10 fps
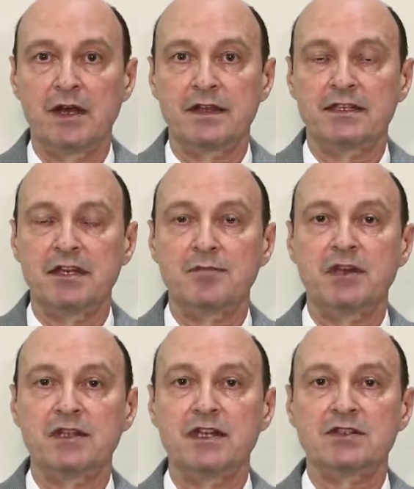the tibia
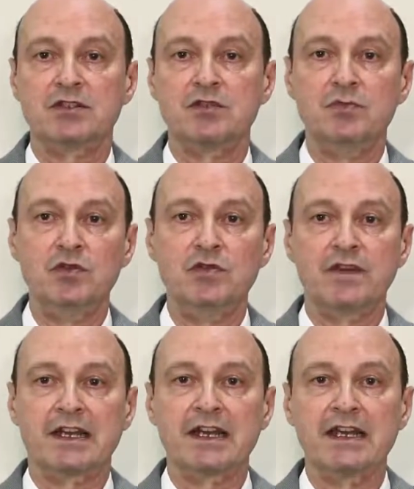needs to move
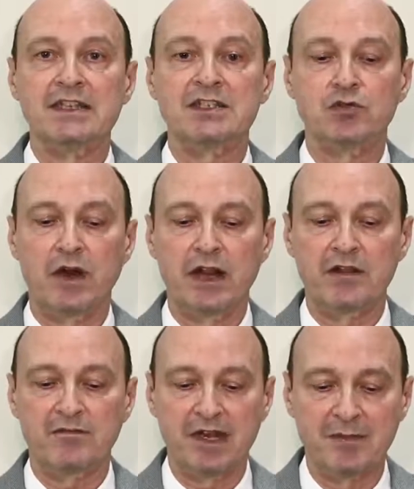at least
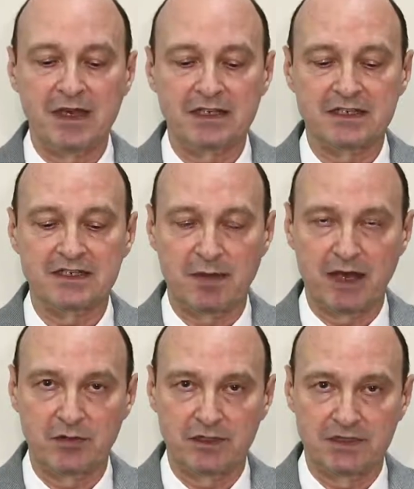12 millimeters
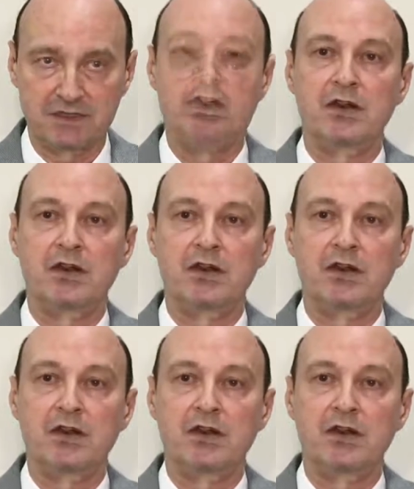backwards.